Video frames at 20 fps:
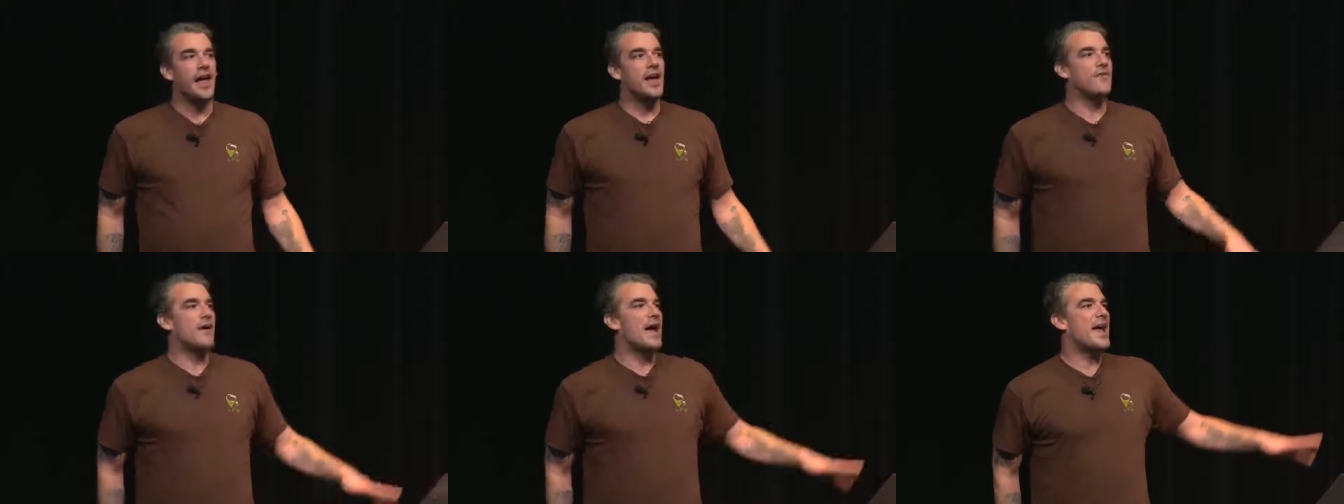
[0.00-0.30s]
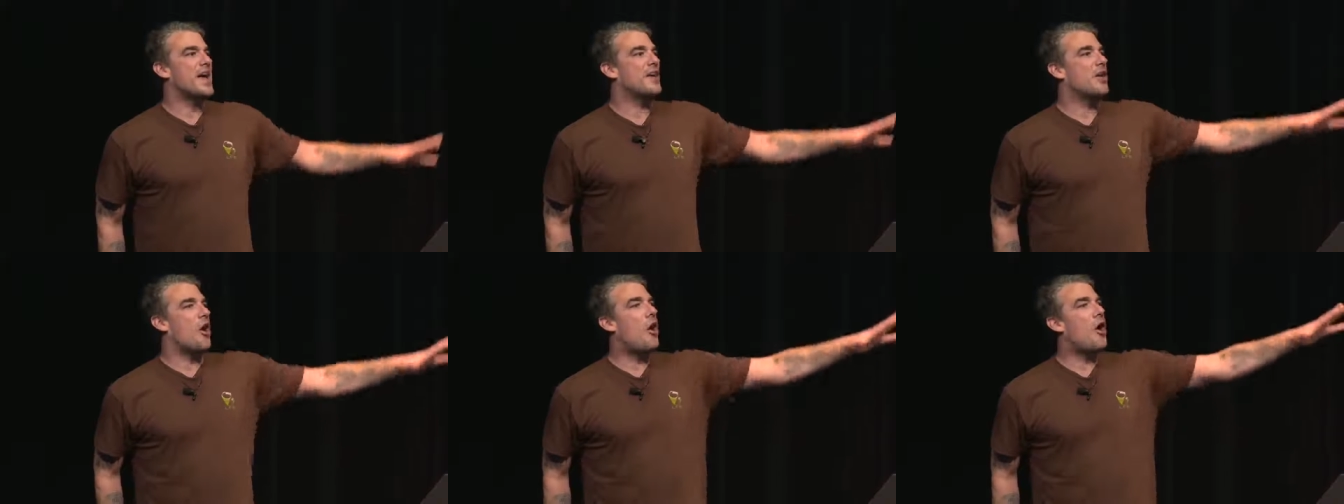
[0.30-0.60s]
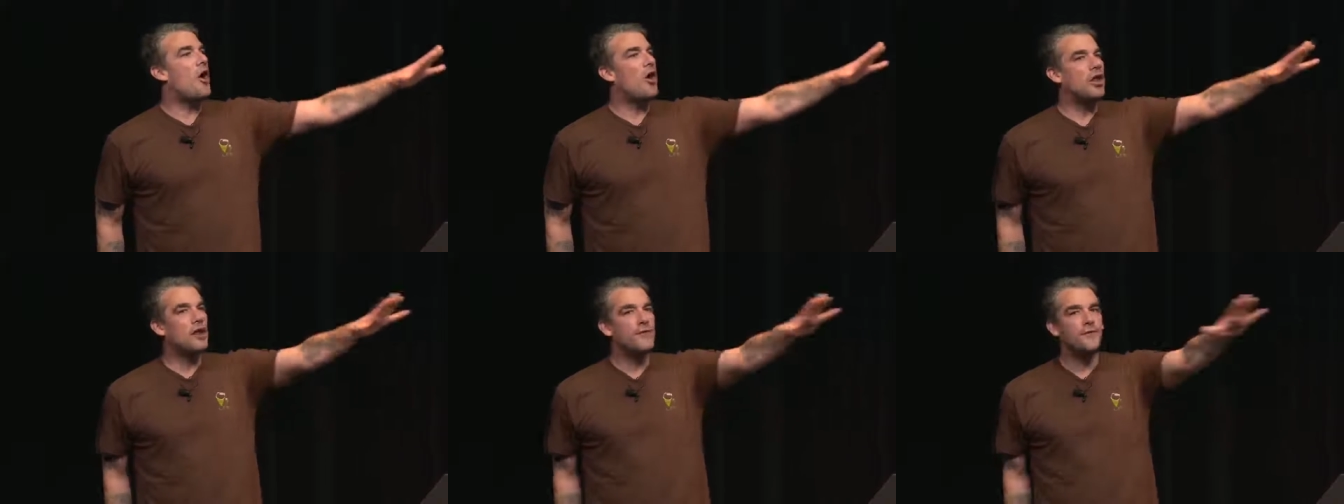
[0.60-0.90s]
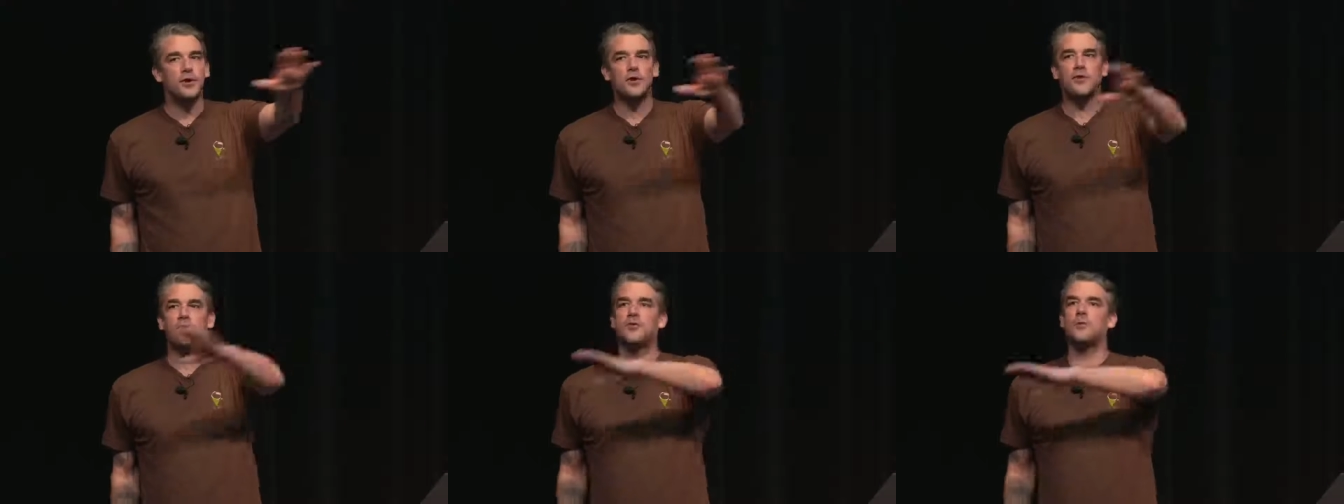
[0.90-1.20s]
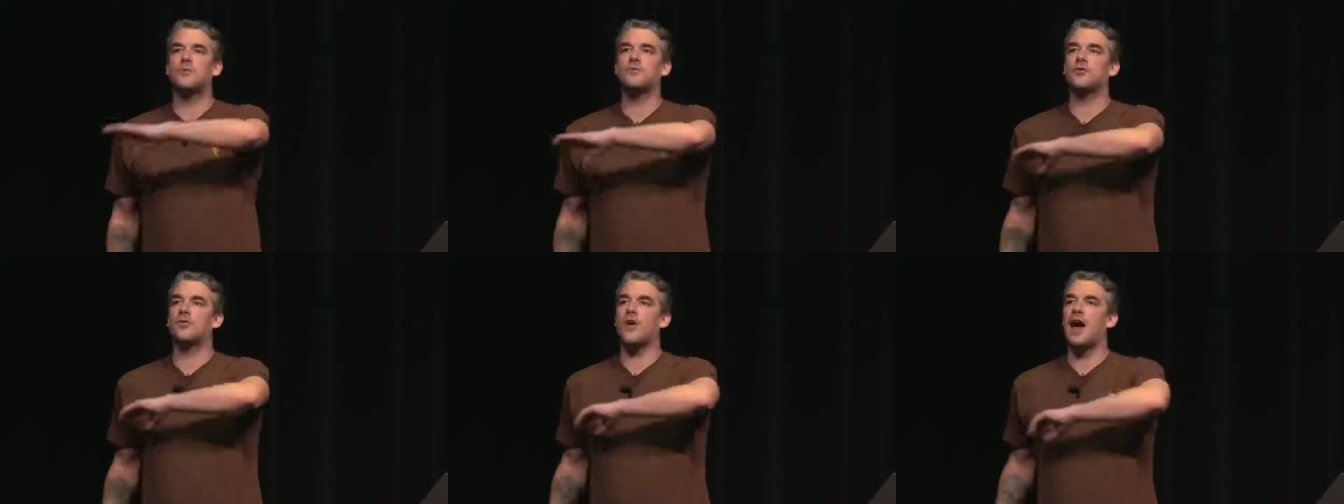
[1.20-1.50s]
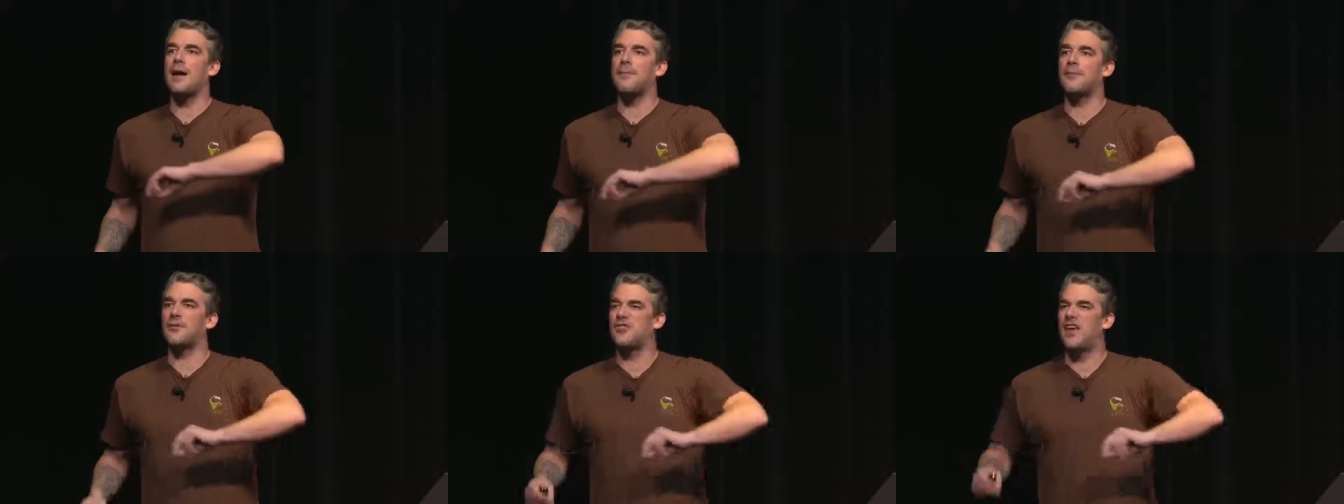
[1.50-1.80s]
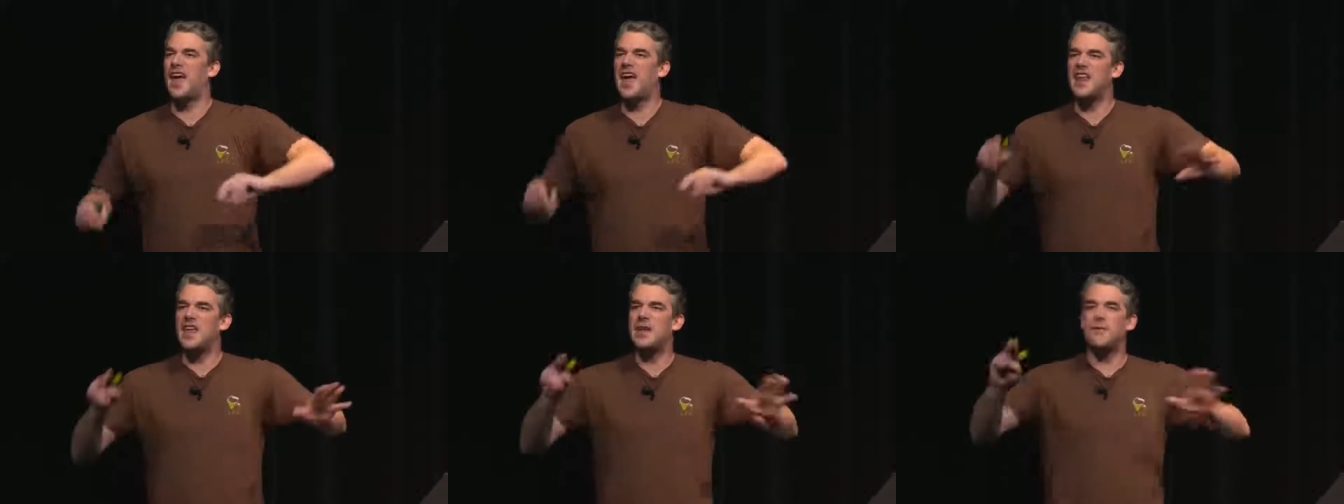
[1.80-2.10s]
If I had all of you as
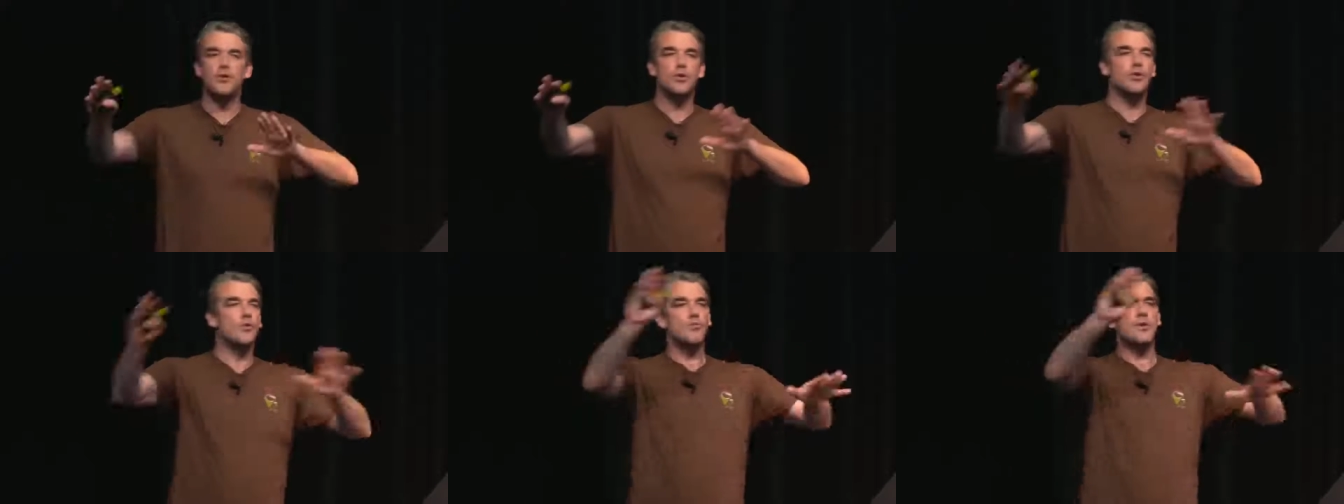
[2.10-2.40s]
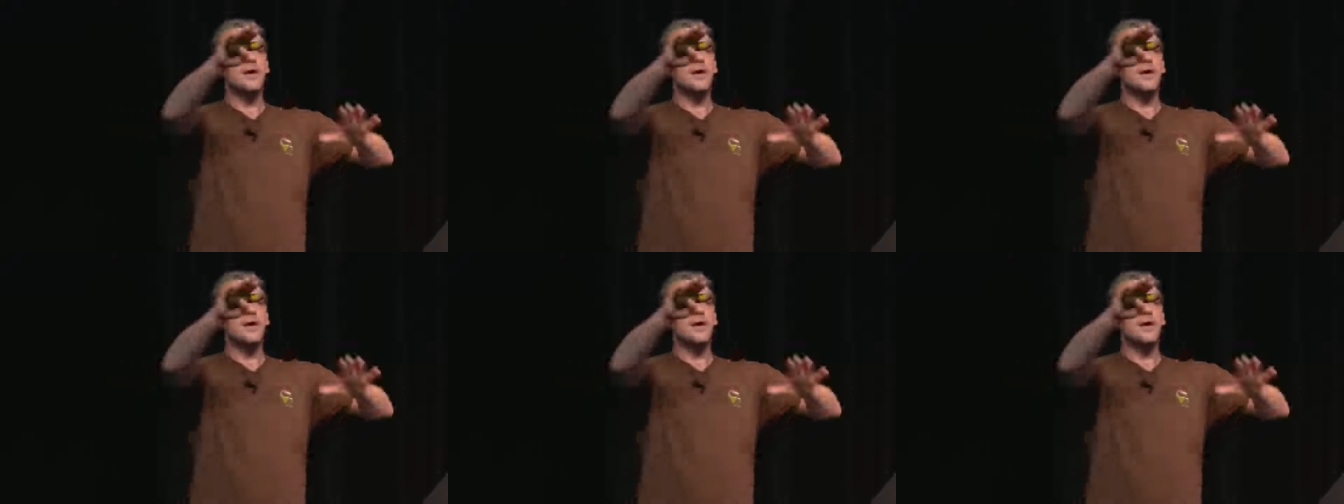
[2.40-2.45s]
subscribers, any of you